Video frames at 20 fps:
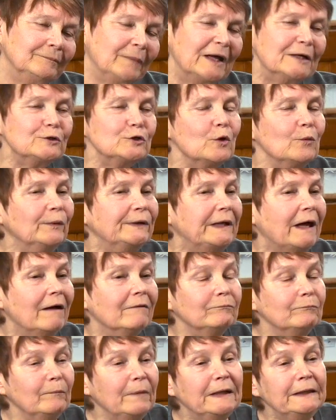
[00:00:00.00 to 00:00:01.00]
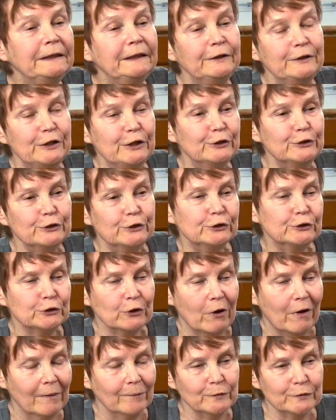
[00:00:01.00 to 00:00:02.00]
Basil would have many teaching
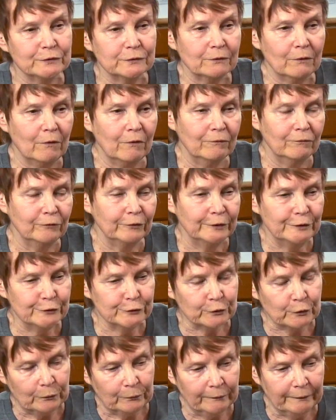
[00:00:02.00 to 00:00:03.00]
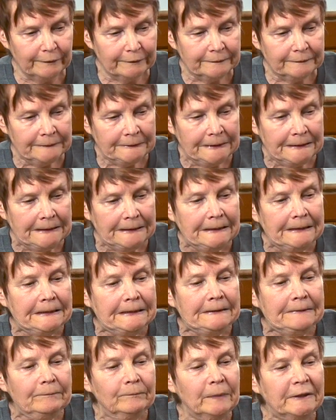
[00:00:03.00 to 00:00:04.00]
jobs over his career,
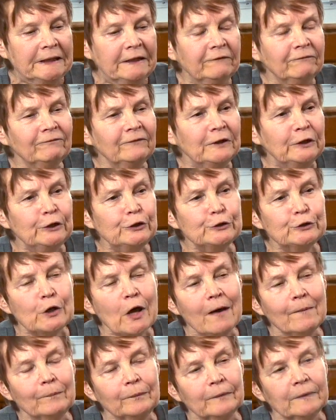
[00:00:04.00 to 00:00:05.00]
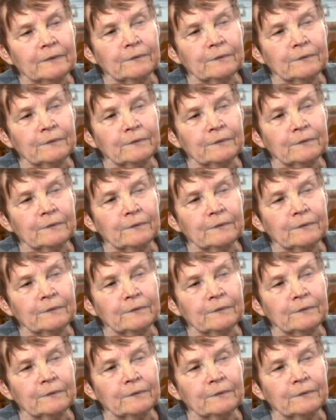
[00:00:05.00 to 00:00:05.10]
but he finished up